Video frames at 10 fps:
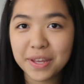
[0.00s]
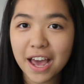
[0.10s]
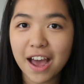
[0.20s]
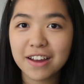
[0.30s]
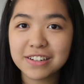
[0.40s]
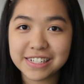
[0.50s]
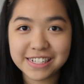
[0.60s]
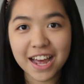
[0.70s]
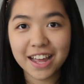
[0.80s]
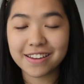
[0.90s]
we are
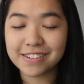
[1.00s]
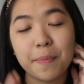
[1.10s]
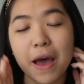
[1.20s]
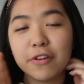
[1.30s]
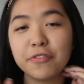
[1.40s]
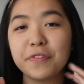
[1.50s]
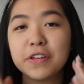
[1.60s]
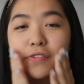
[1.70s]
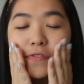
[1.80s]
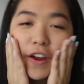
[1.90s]
done! The powder
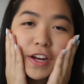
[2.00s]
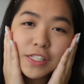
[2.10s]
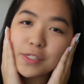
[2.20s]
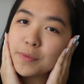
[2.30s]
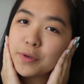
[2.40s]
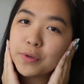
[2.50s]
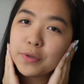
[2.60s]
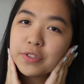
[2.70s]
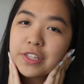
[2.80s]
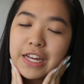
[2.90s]
feels very
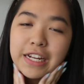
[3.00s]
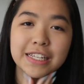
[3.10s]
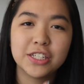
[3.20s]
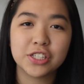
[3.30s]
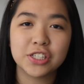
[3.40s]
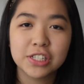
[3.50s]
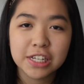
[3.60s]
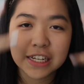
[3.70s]
smooth and it just